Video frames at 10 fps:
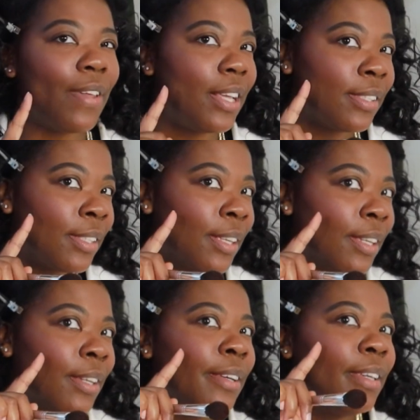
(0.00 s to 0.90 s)
face
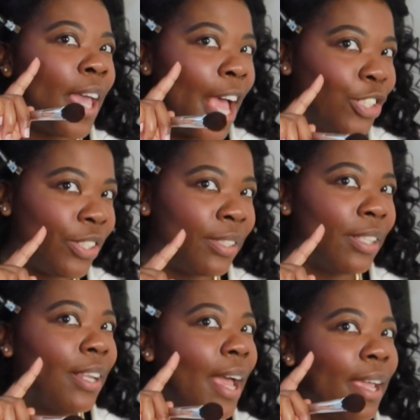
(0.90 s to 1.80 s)
catches the
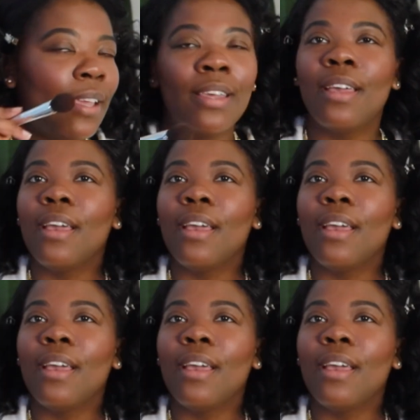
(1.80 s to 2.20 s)
light